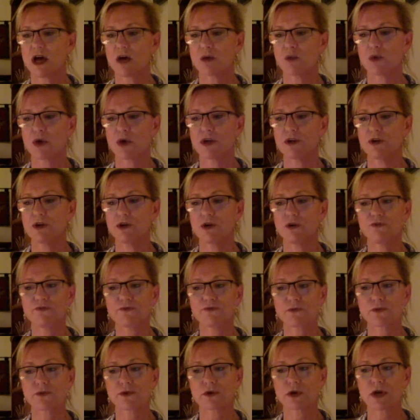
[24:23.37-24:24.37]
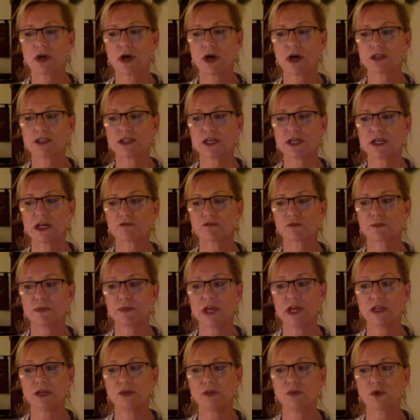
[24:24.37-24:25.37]
I want no further contact from
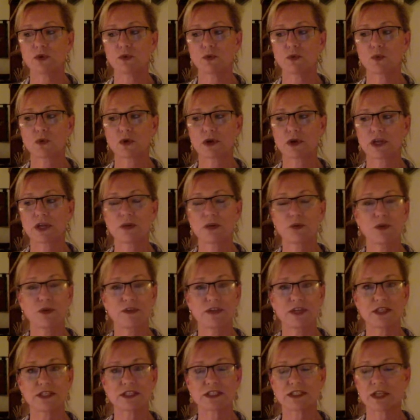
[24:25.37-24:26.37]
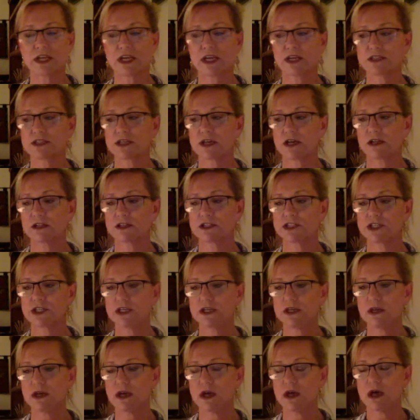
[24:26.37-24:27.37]
anyone working within
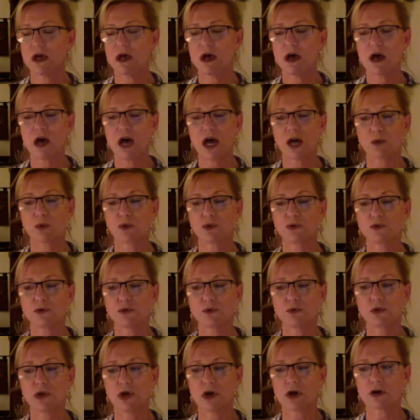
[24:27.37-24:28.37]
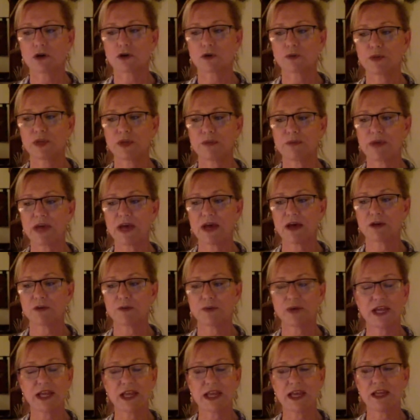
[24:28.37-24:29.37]
Scientology. I will no longer be
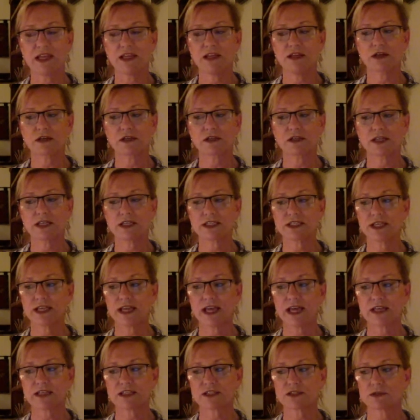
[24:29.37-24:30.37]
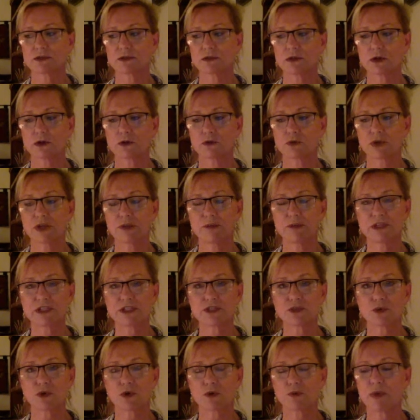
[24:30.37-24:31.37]
bound by any ecclesiastical
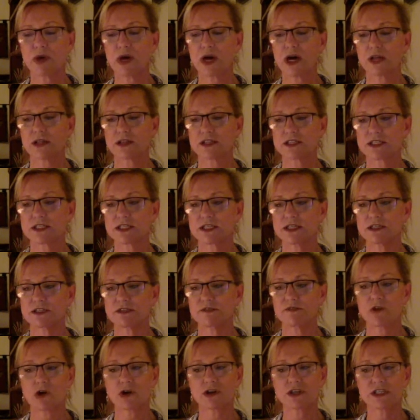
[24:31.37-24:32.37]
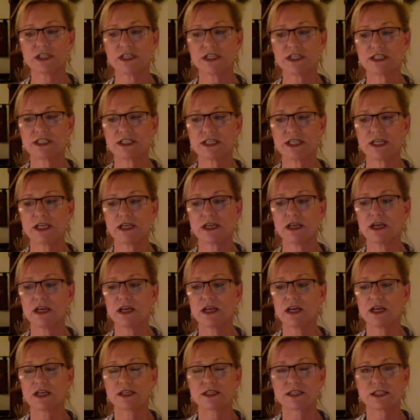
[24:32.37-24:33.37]
agreements or policies of RTC,
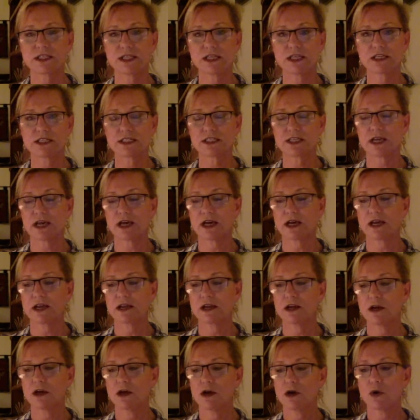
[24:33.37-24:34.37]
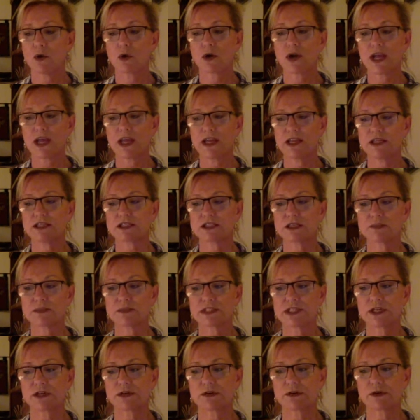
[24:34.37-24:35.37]
CSI, or any
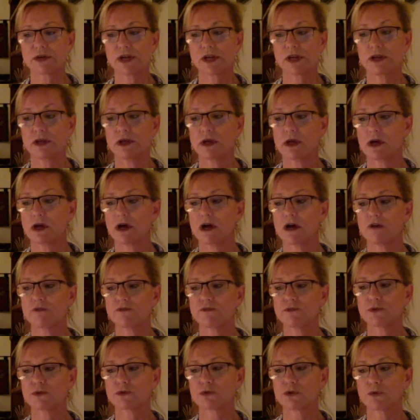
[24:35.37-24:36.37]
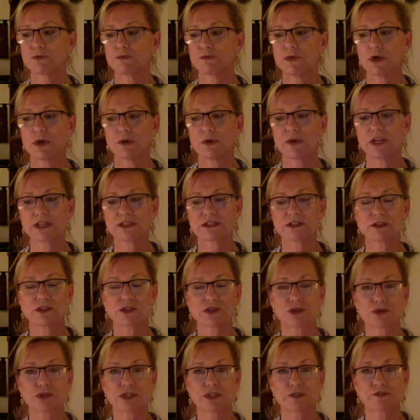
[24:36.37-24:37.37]
subsidiary of the group known as the
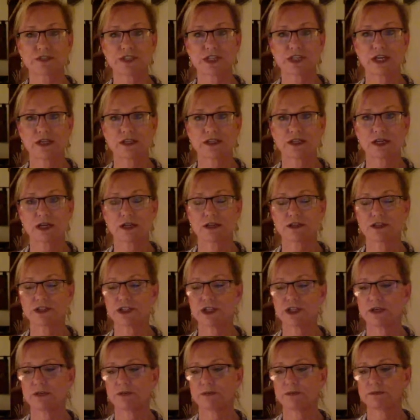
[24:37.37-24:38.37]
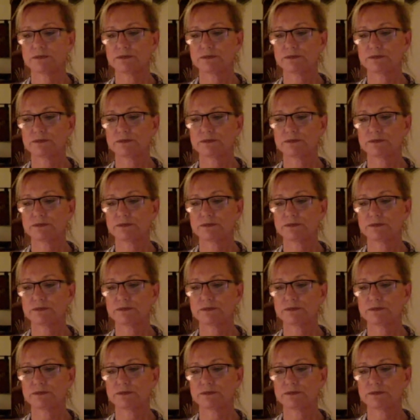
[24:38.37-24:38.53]
Church of Scientology.